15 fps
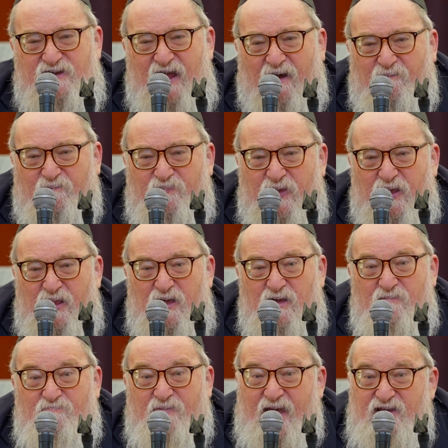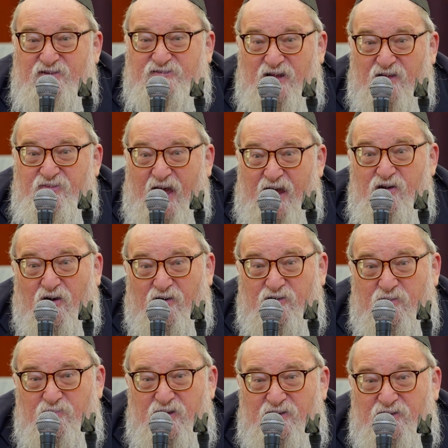Now, based on that
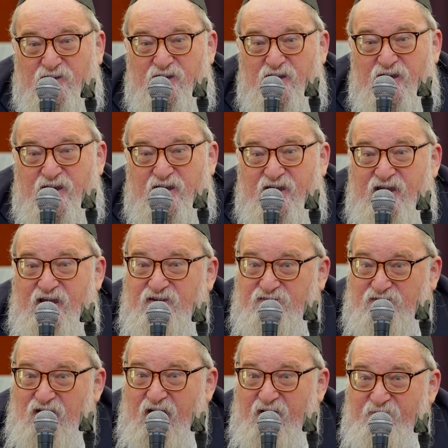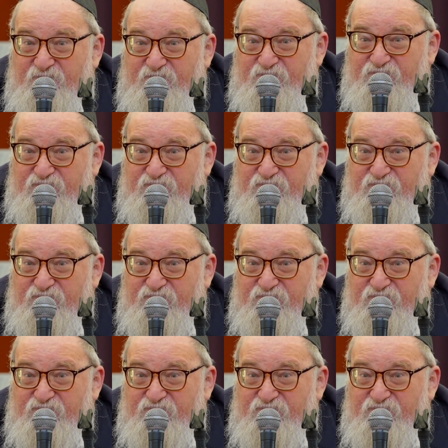argument, Islam